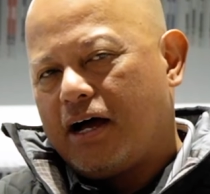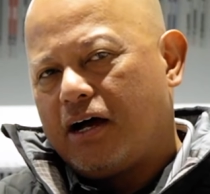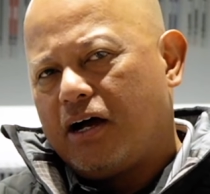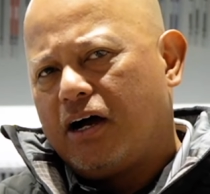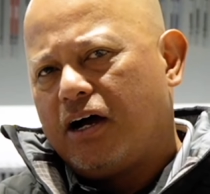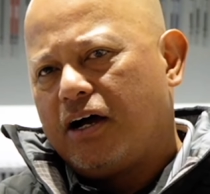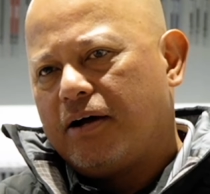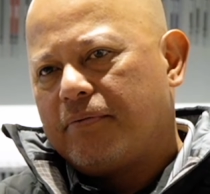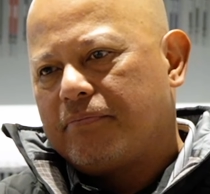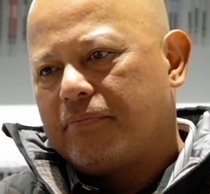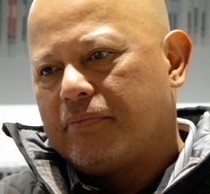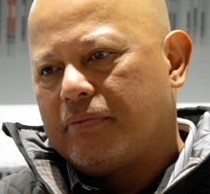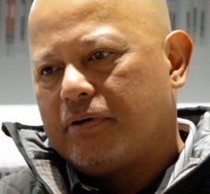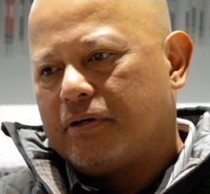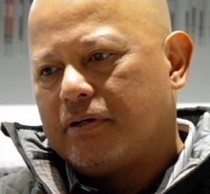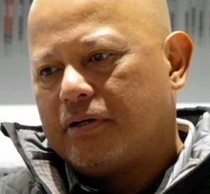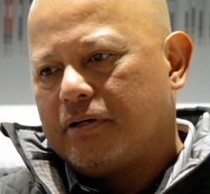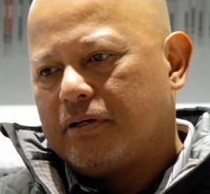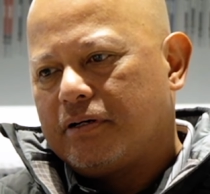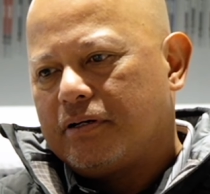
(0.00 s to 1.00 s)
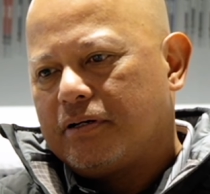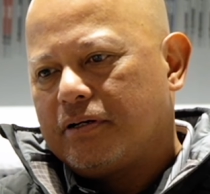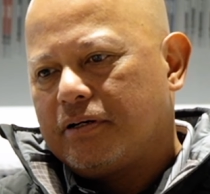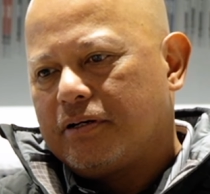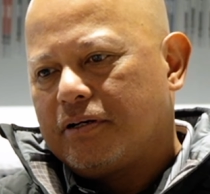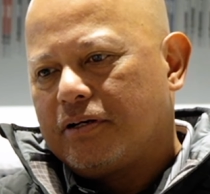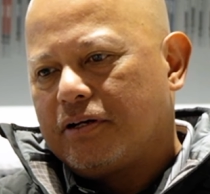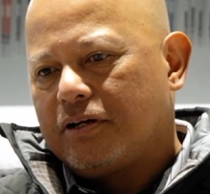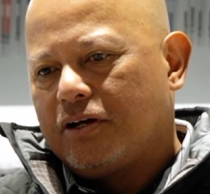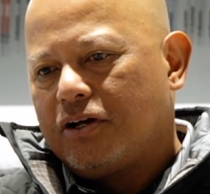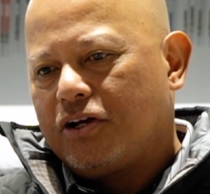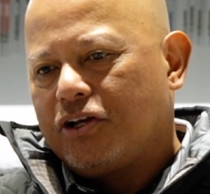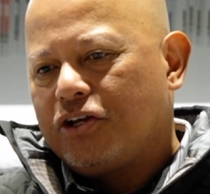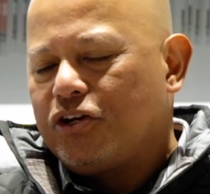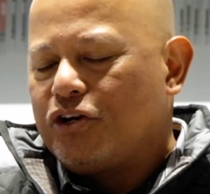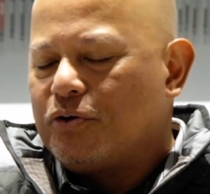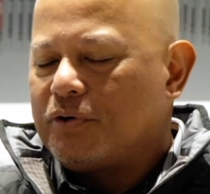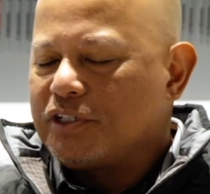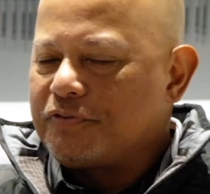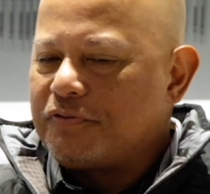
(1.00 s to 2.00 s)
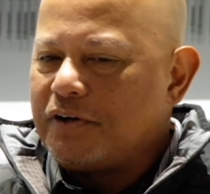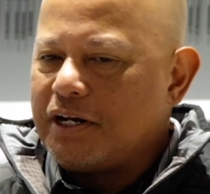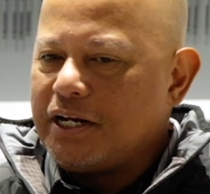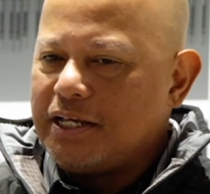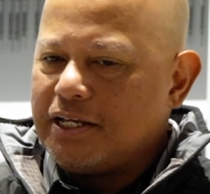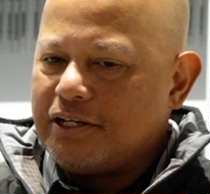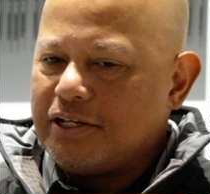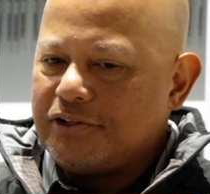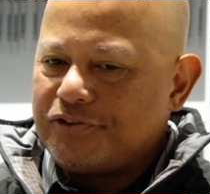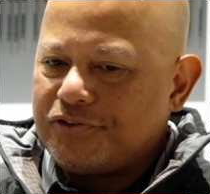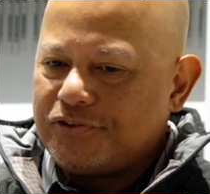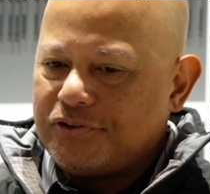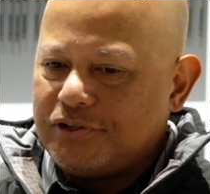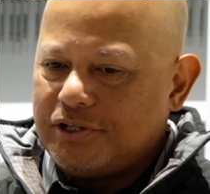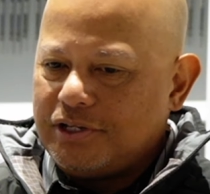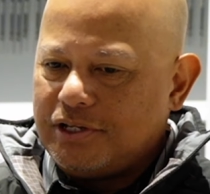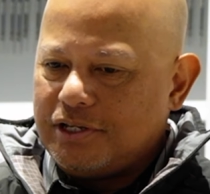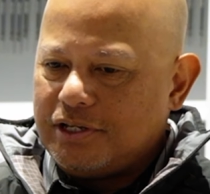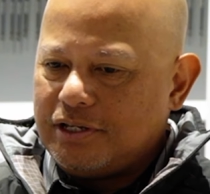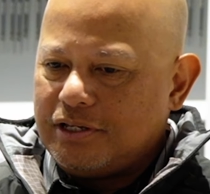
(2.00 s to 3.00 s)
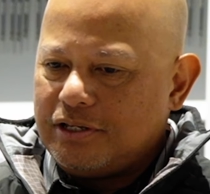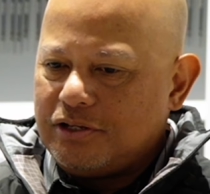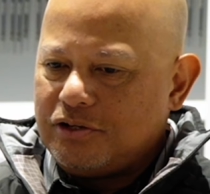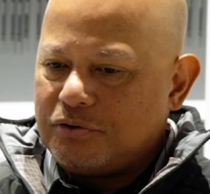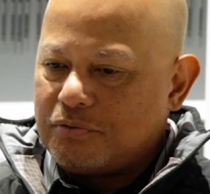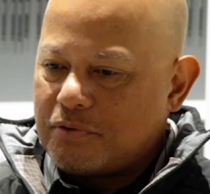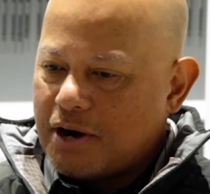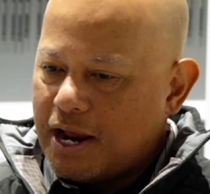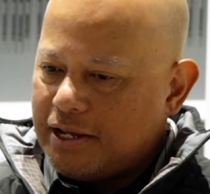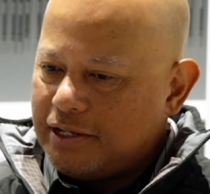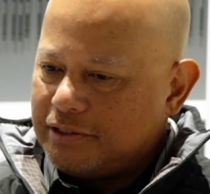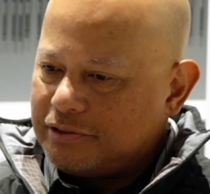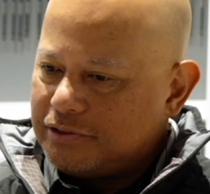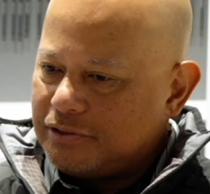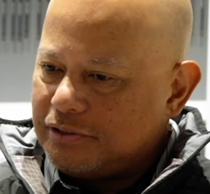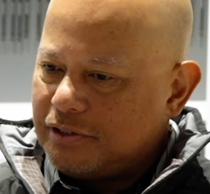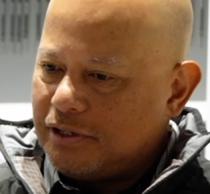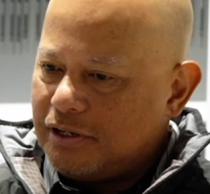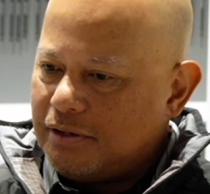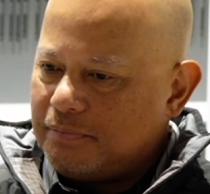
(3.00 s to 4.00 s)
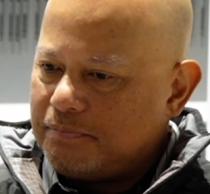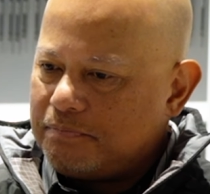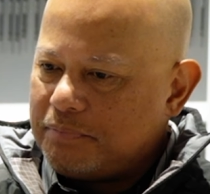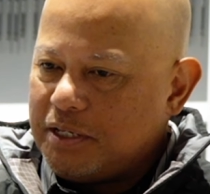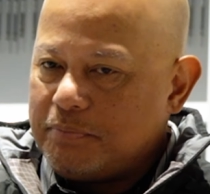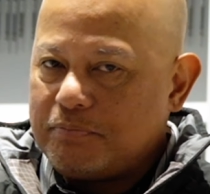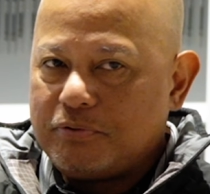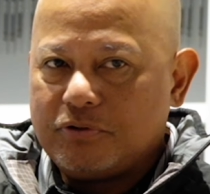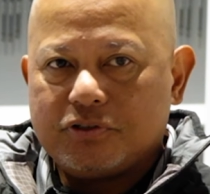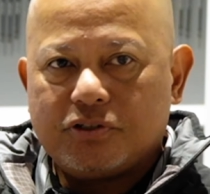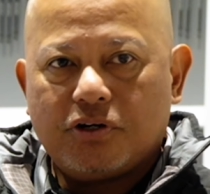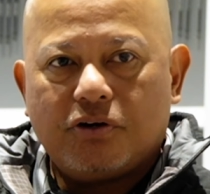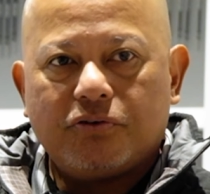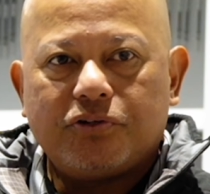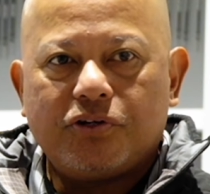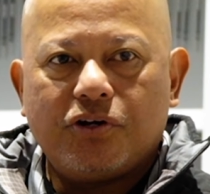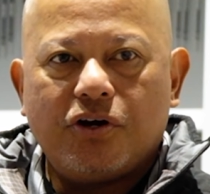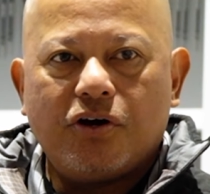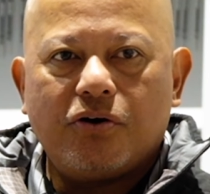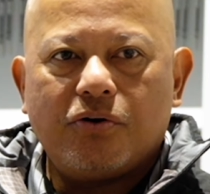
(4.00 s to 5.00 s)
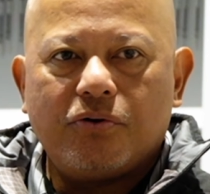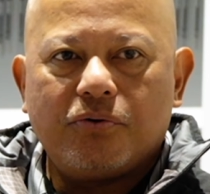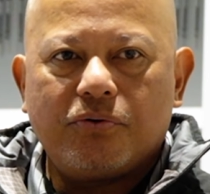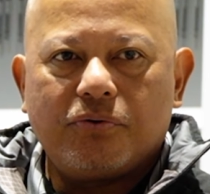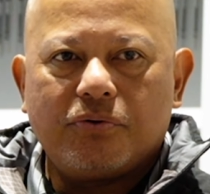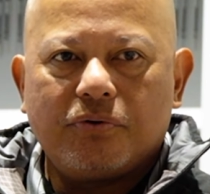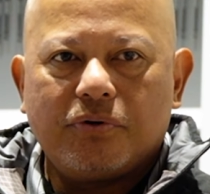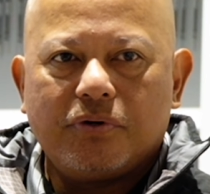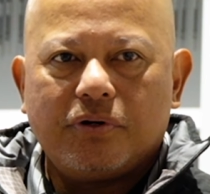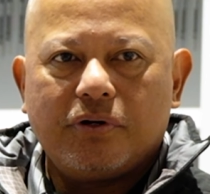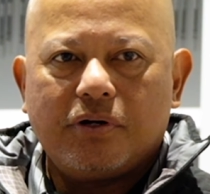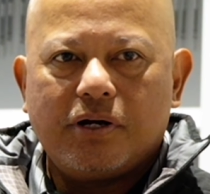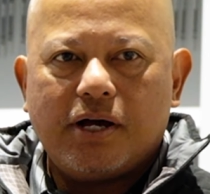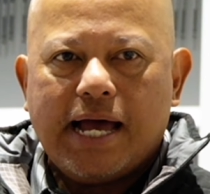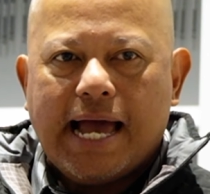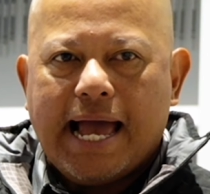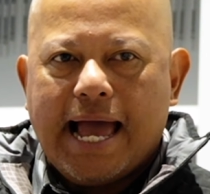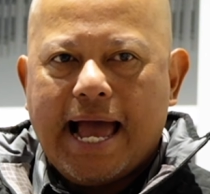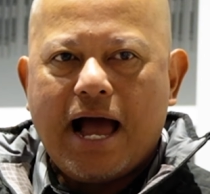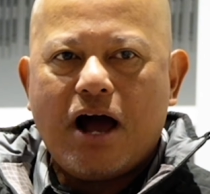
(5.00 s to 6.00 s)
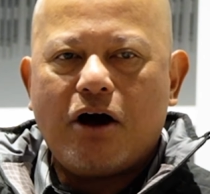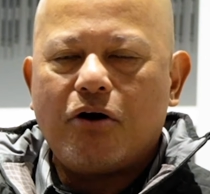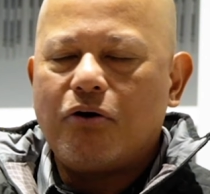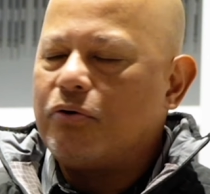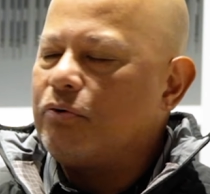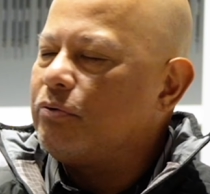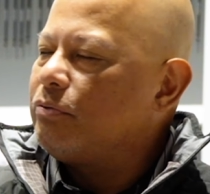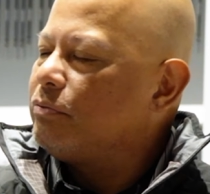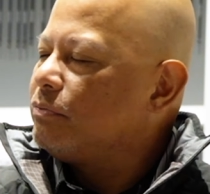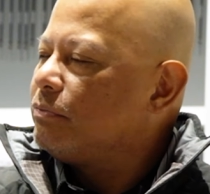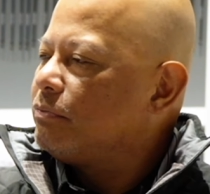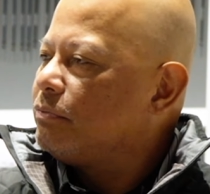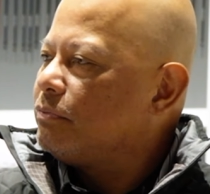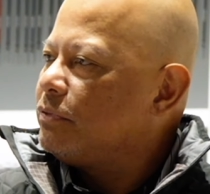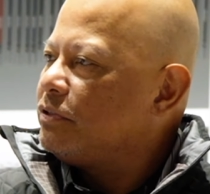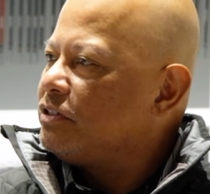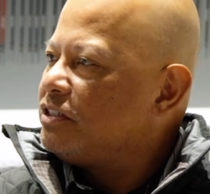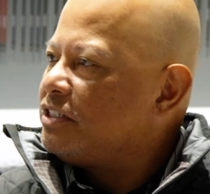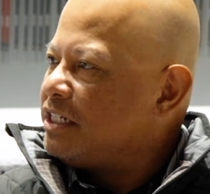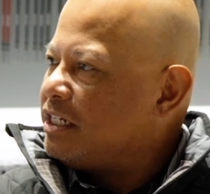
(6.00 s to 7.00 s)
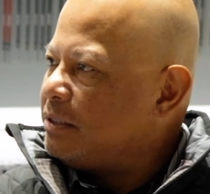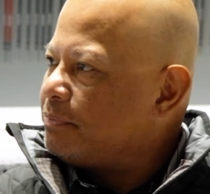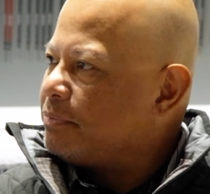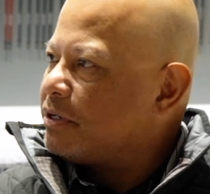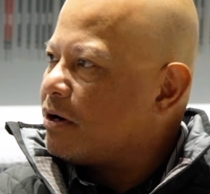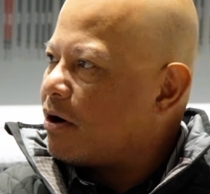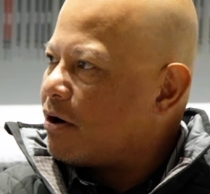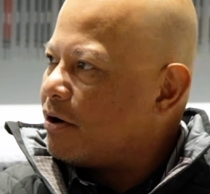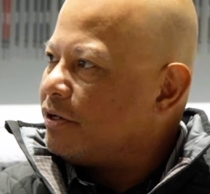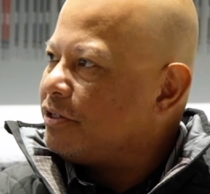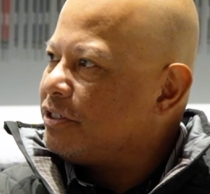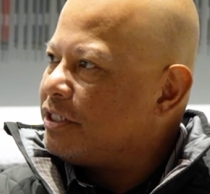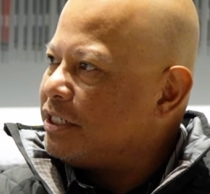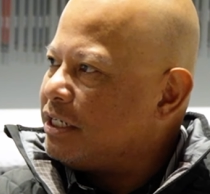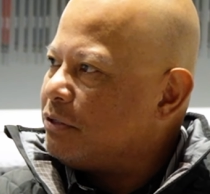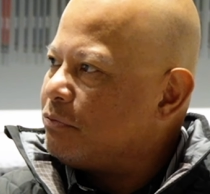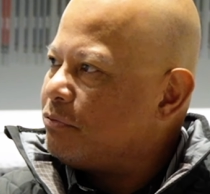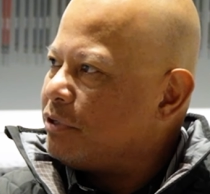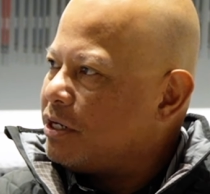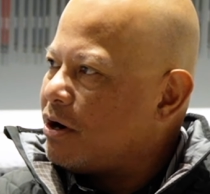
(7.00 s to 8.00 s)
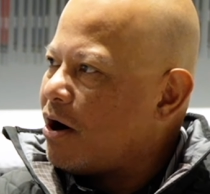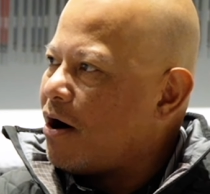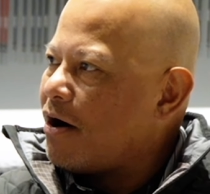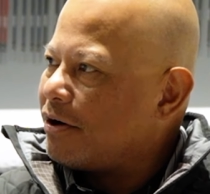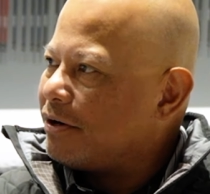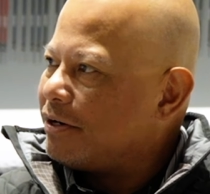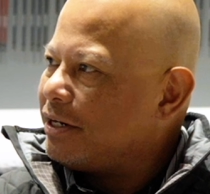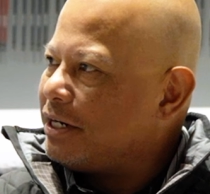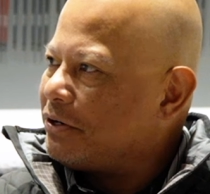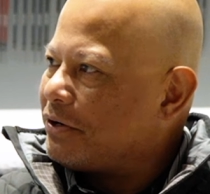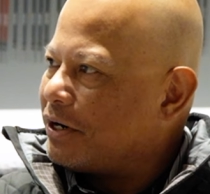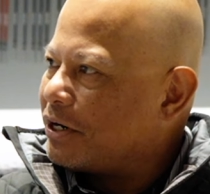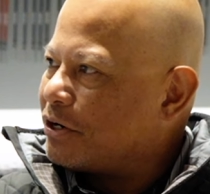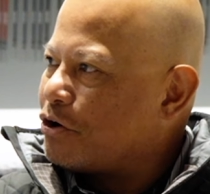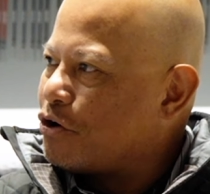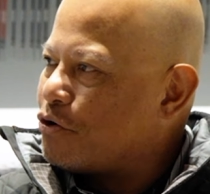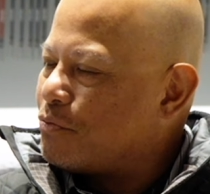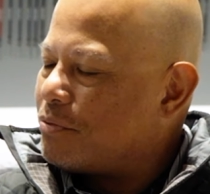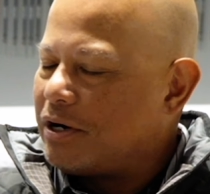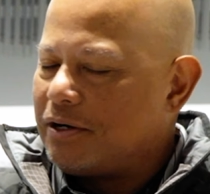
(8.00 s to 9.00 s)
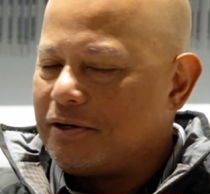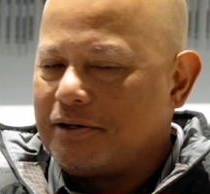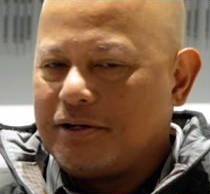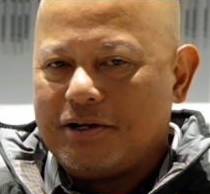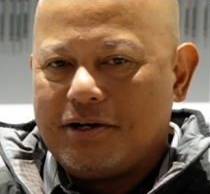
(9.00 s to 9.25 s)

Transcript: Like um, you know what's funny is you're right. Um, people don't know how deep in R&D we are here at yeah. Cobra.